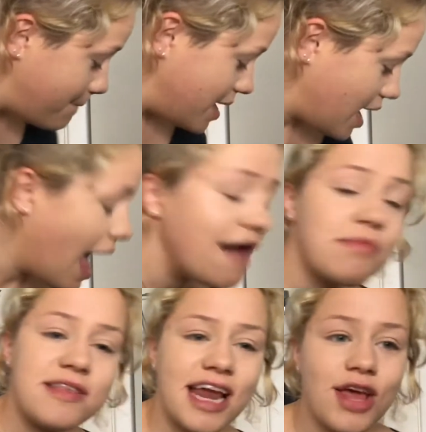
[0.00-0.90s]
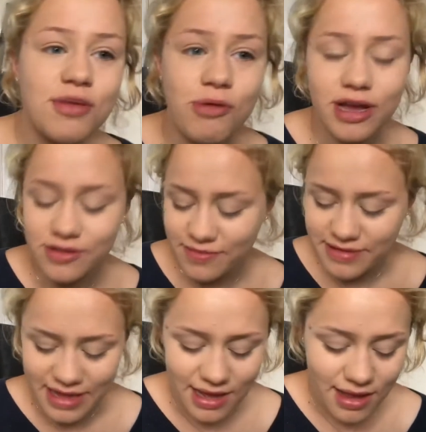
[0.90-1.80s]
But I haven't been telling you the products,
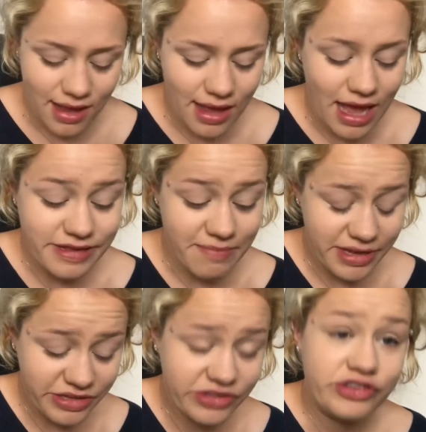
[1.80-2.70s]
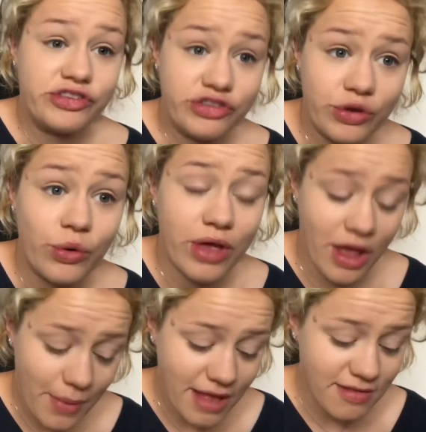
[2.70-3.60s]
obviously, as I've been
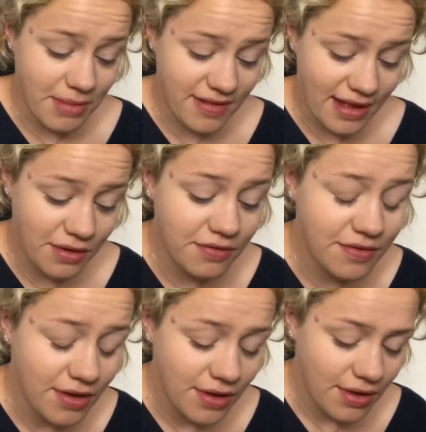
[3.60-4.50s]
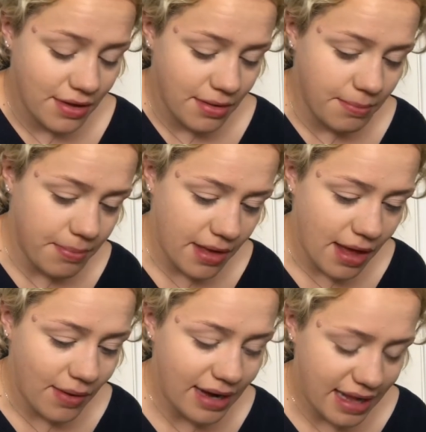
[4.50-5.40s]
talking away to myself. But
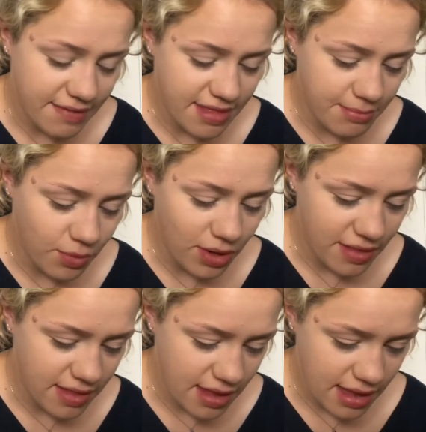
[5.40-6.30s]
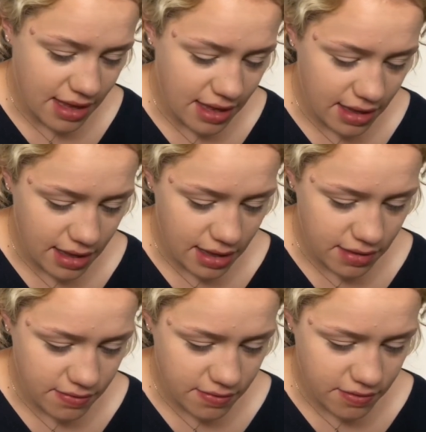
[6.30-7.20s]
I will leave them all in the
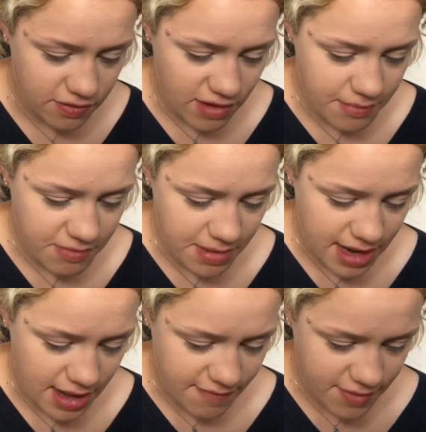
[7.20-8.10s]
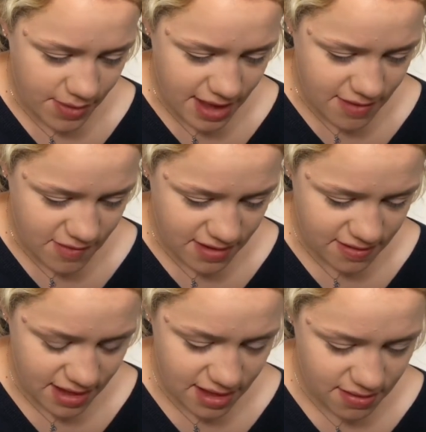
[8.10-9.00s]
description below if you're
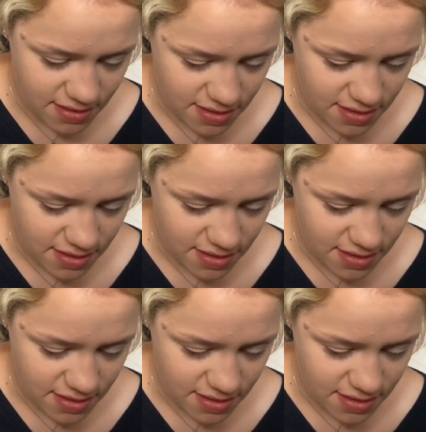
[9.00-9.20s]
interested.